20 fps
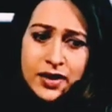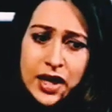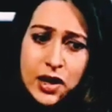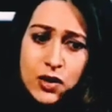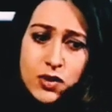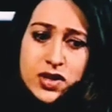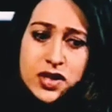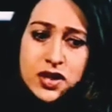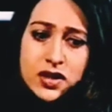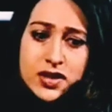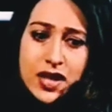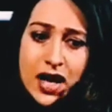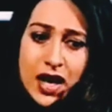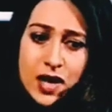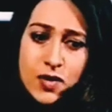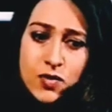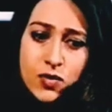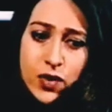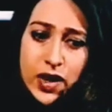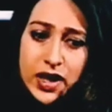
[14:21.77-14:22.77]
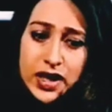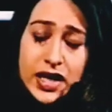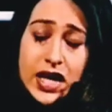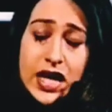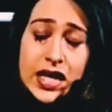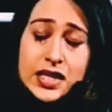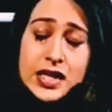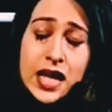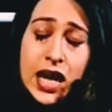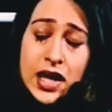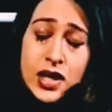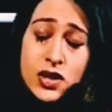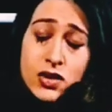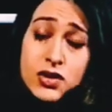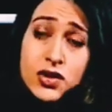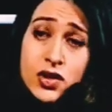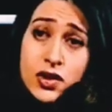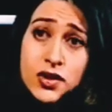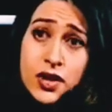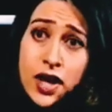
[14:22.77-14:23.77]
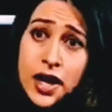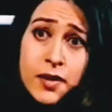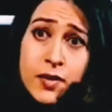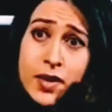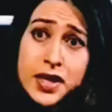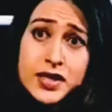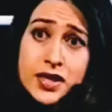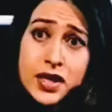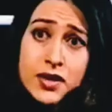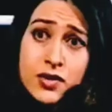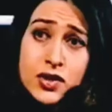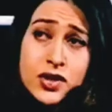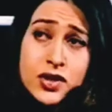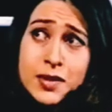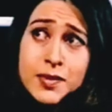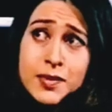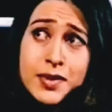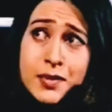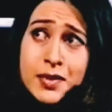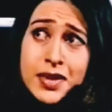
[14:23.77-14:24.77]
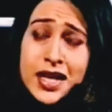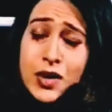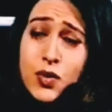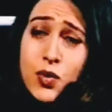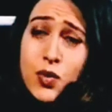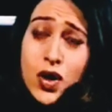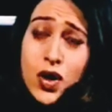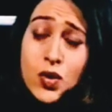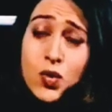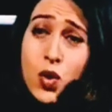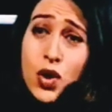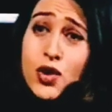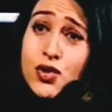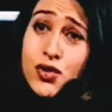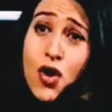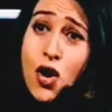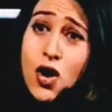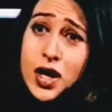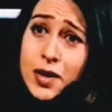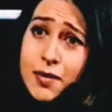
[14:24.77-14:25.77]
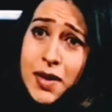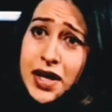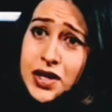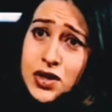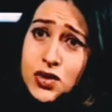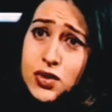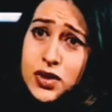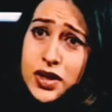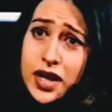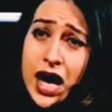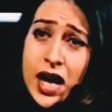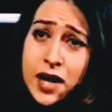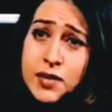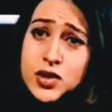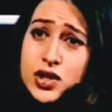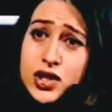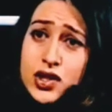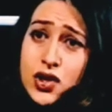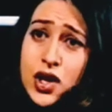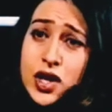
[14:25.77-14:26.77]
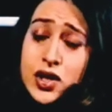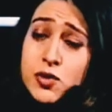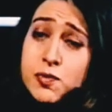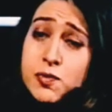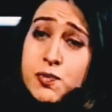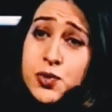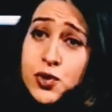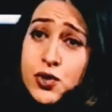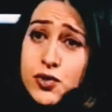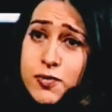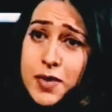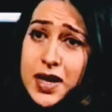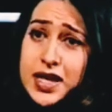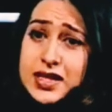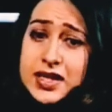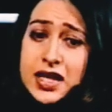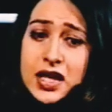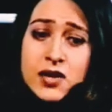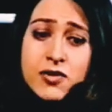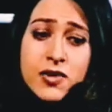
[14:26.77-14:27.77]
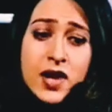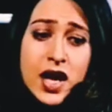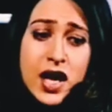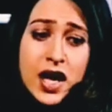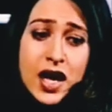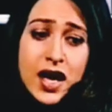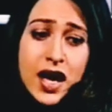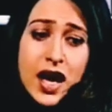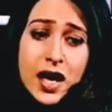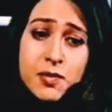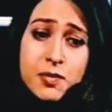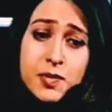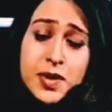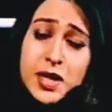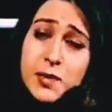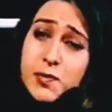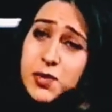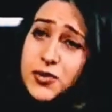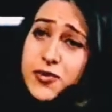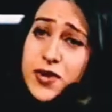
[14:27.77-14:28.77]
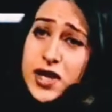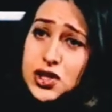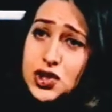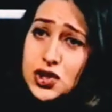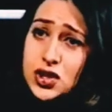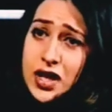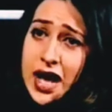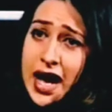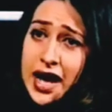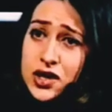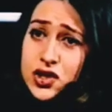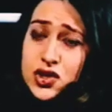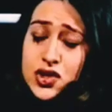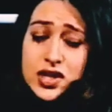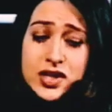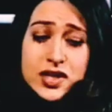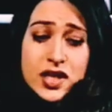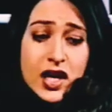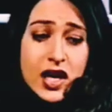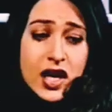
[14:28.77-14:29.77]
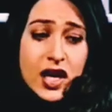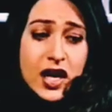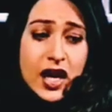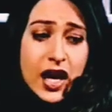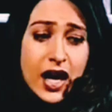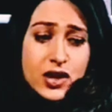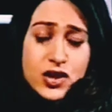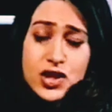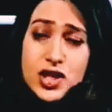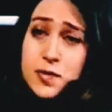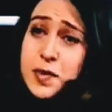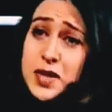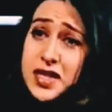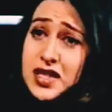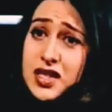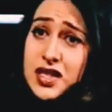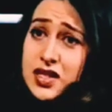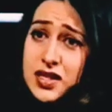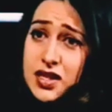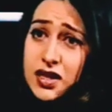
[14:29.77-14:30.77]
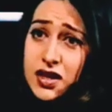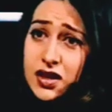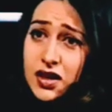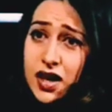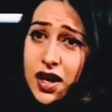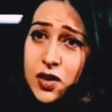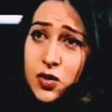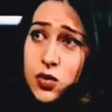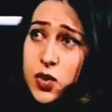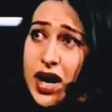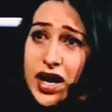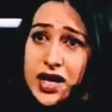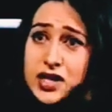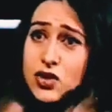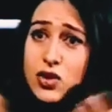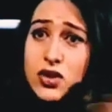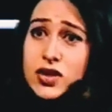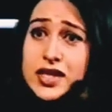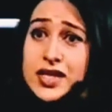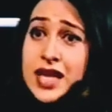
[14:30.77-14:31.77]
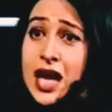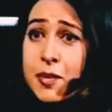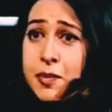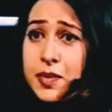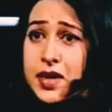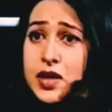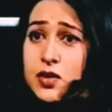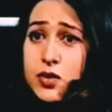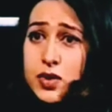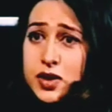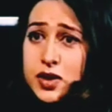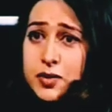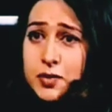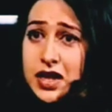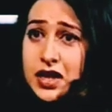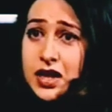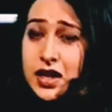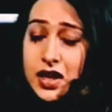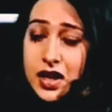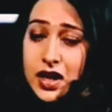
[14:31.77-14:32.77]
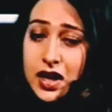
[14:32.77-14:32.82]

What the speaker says: there was a time when, yes, I used to cry myself to sleep and be like, what wrong am I doing? I'm just trying to prove myself and be a professional actress and just be sincere. And why is all this happening with me?